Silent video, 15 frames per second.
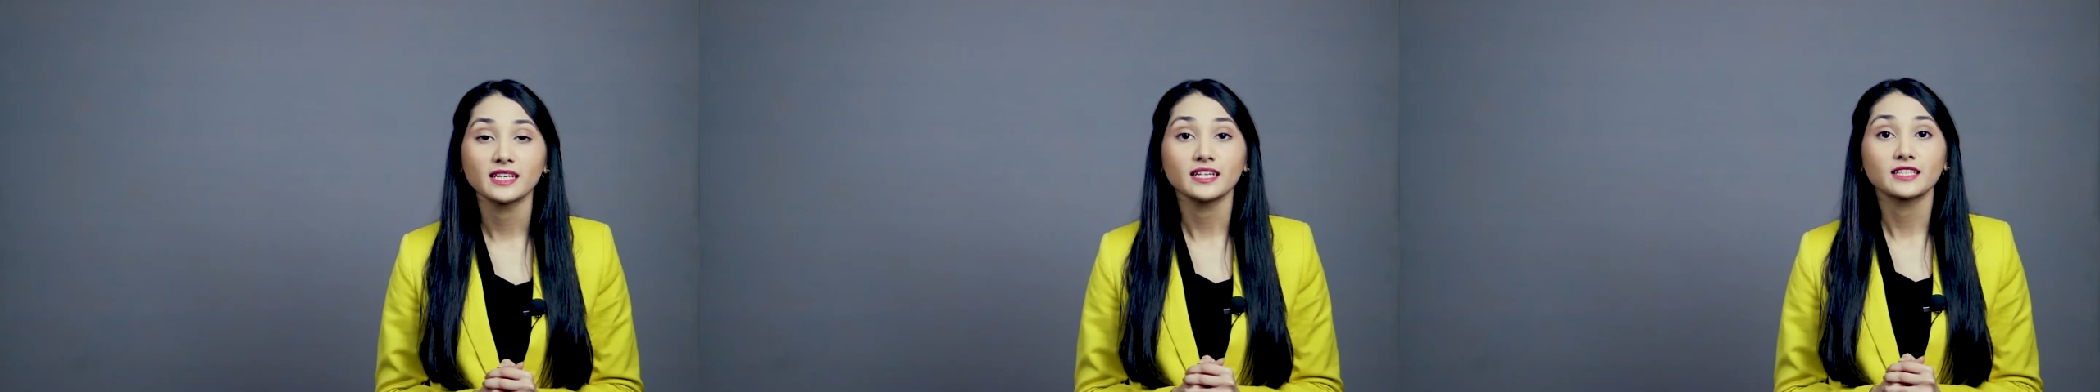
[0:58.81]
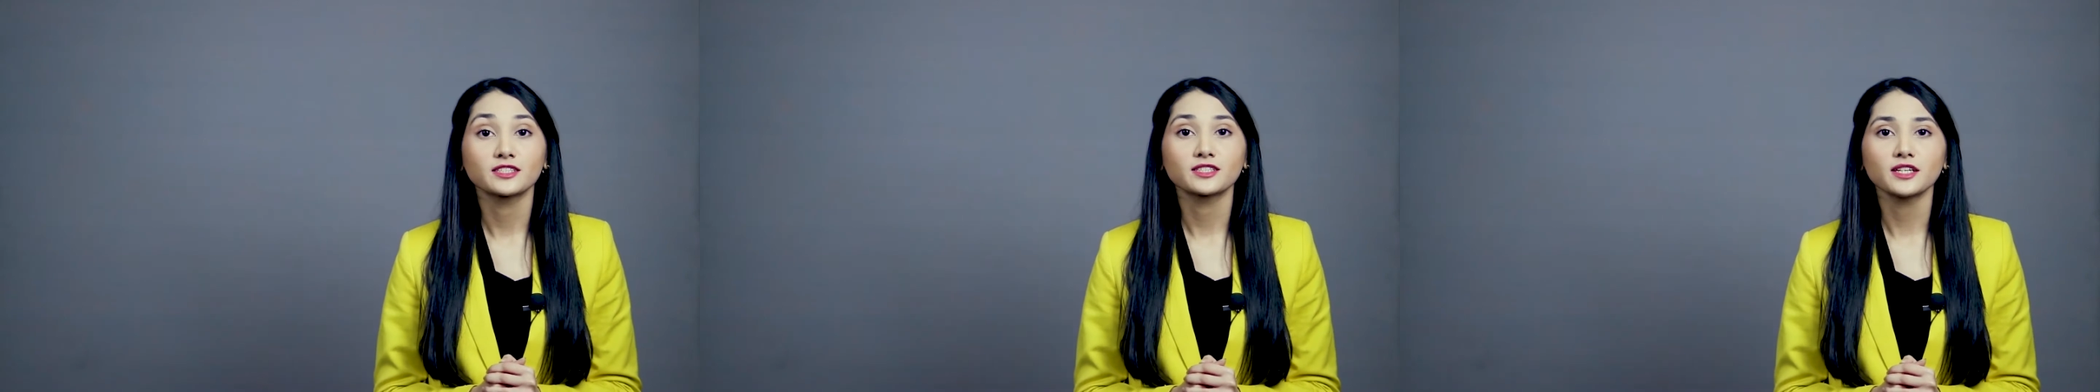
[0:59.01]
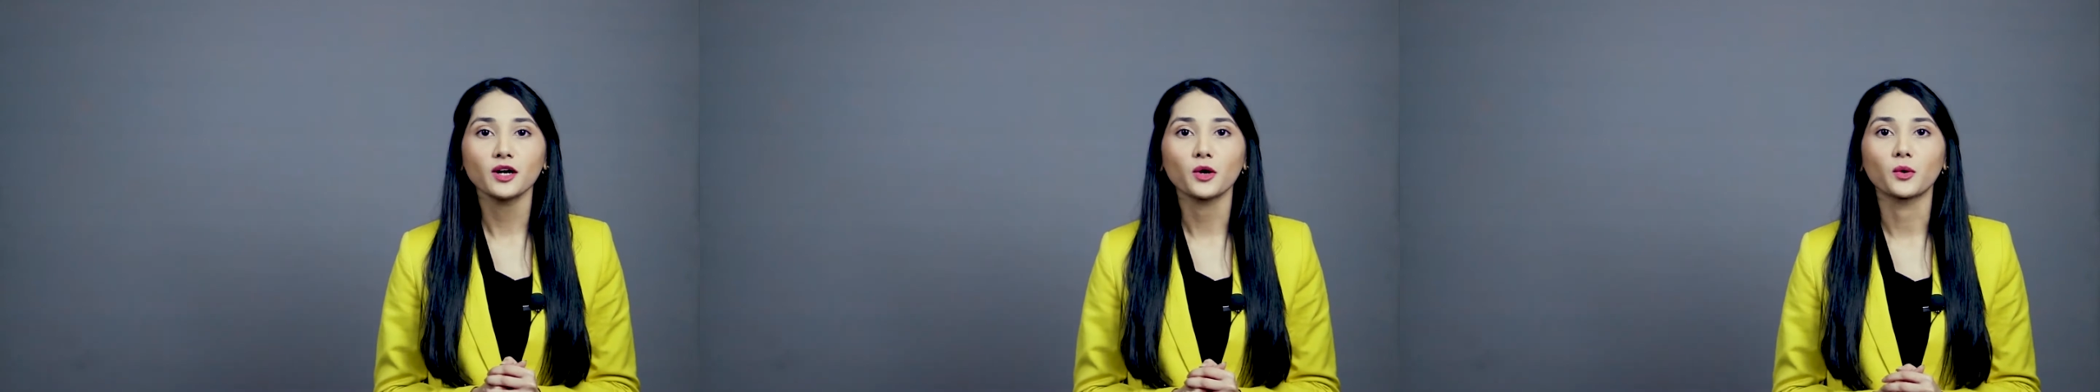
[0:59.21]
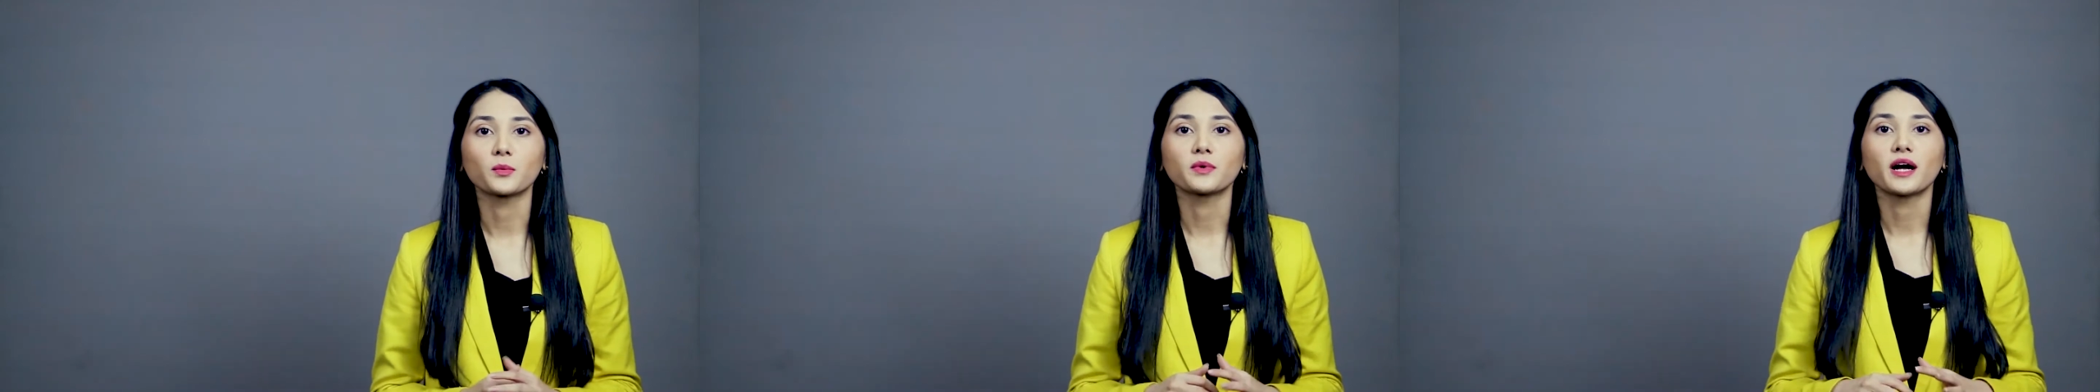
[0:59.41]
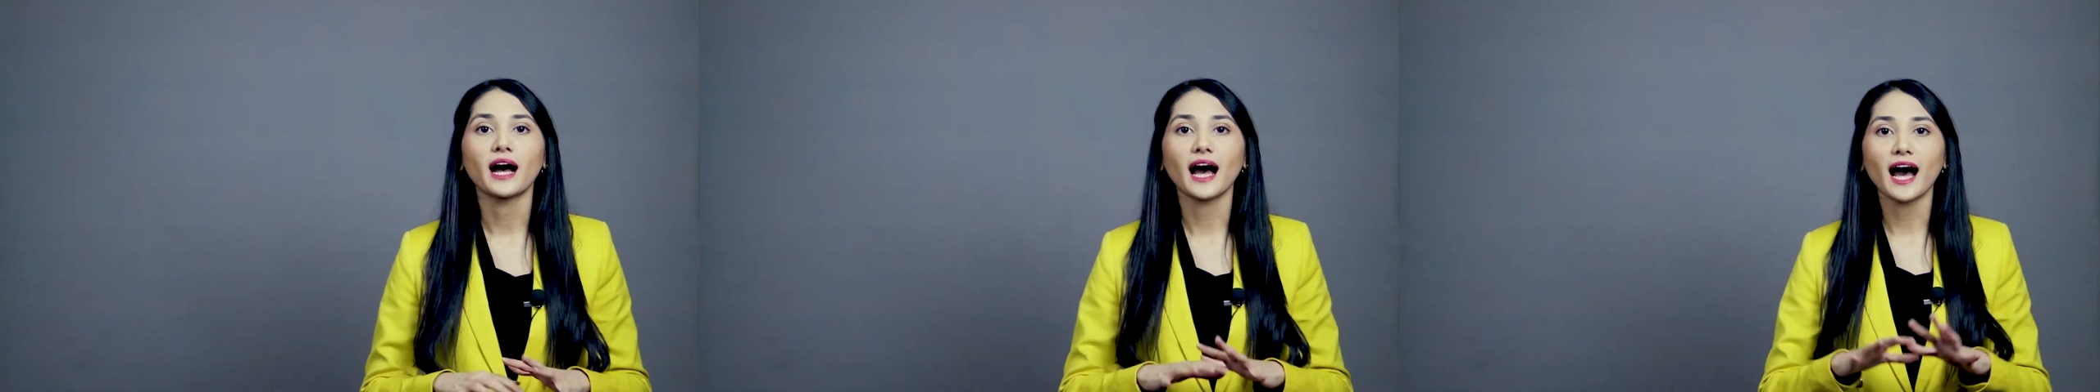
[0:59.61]
So,
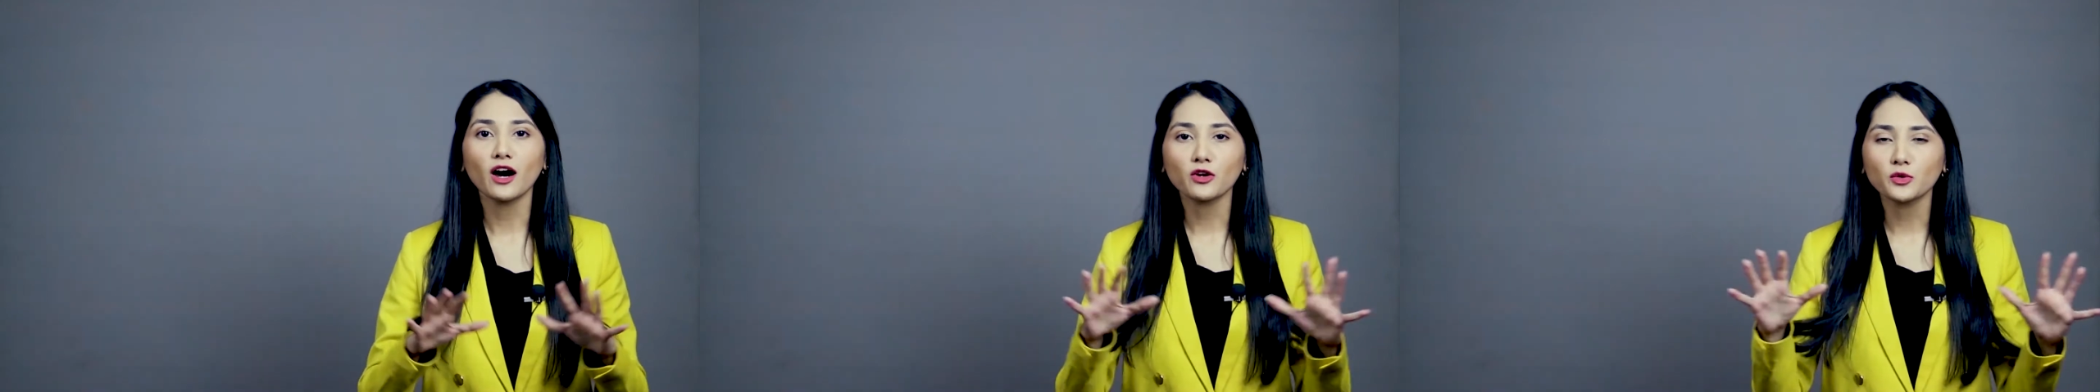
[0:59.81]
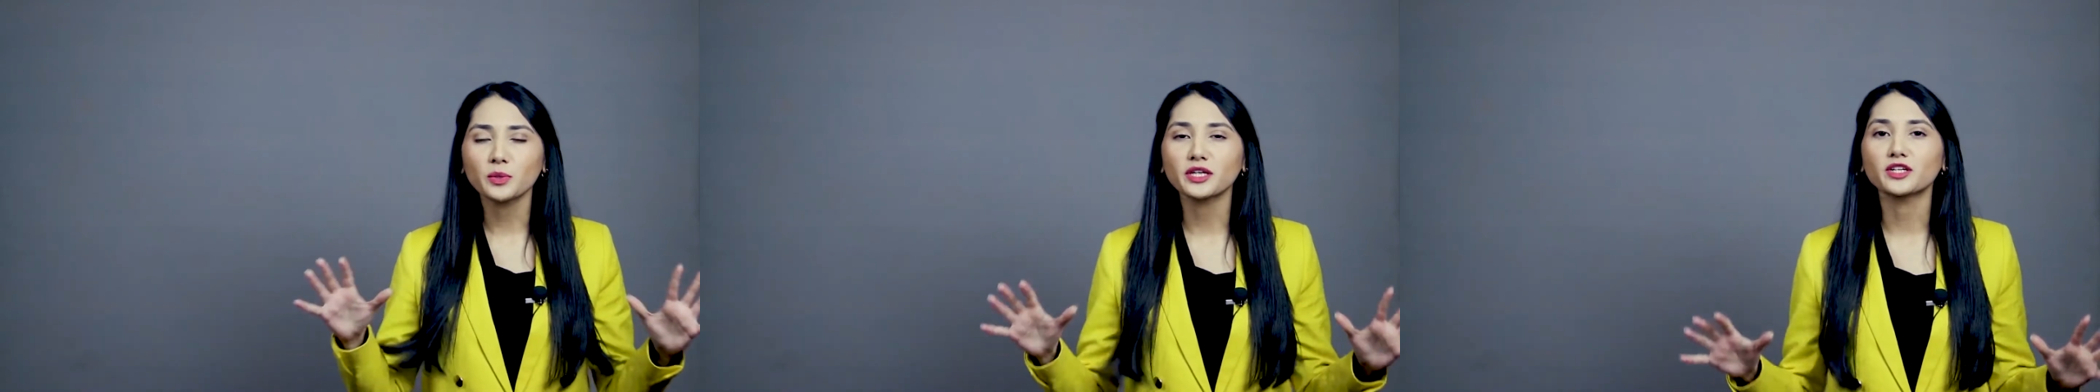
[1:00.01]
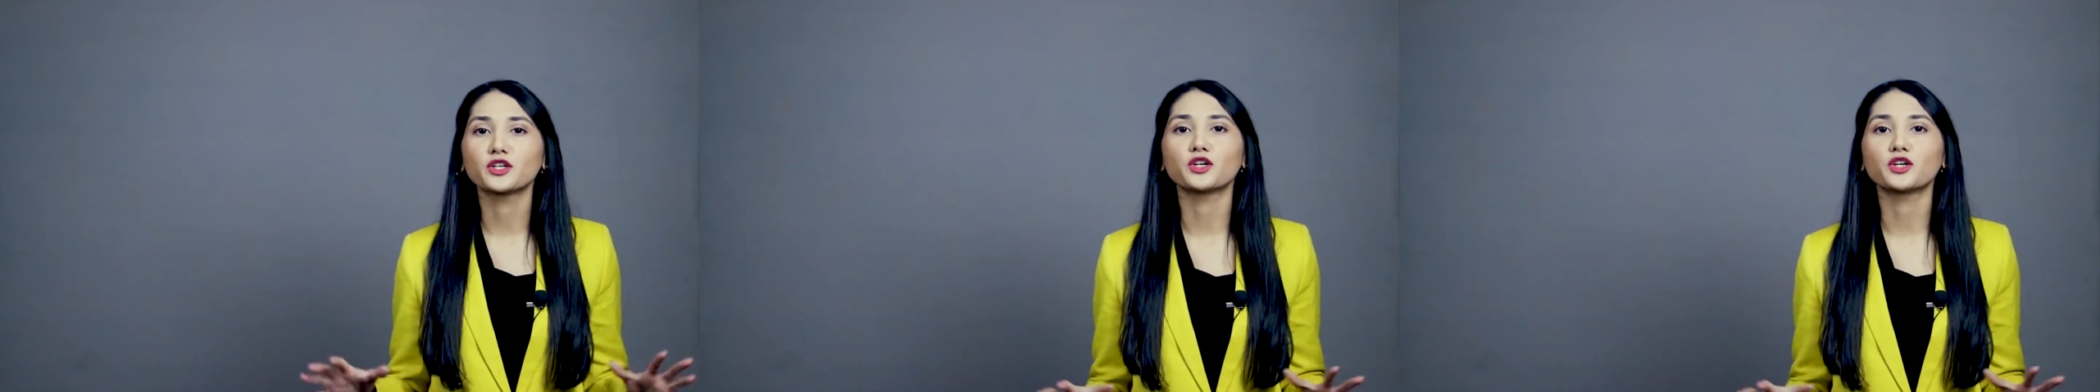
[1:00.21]
how do we